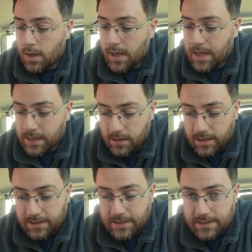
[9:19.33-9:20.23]

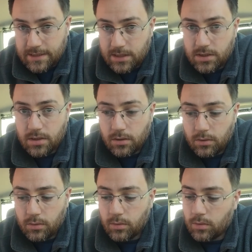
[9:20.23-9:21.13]
headlights is an
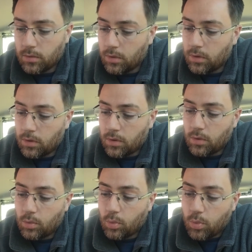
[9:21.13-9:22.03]
issue,
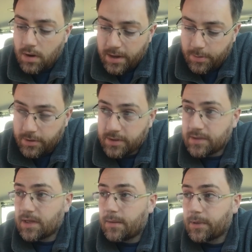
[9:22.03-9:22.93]
wipers,
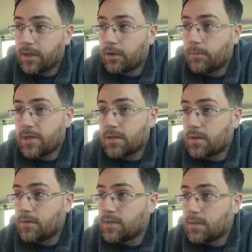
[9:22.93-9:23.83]
I'm going to go measure
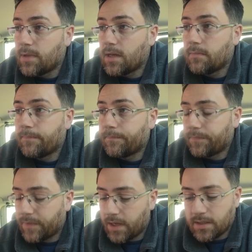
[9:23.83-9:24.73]
those in a minute
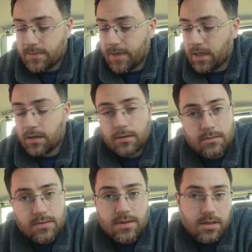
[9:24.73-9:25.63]
and just make a note
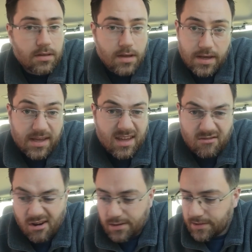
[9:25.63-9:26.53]
so that I can get the
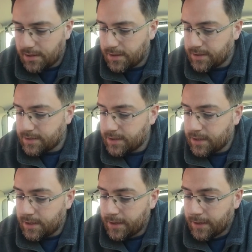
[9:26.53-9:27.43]
right size.
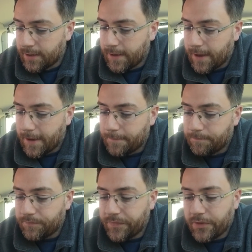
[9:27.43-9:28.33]

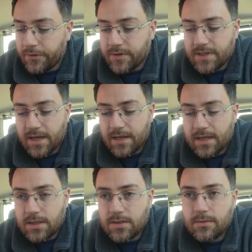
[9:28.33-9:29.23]
There is that
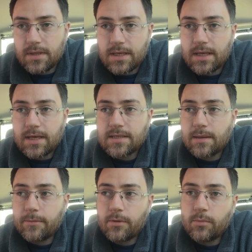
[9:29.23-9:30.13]
issue with indicators
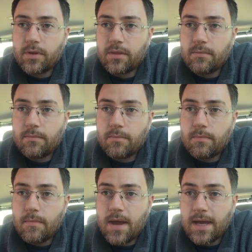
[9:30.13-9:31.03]
coming on with the
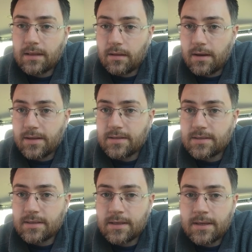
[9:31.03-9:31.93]
headlights.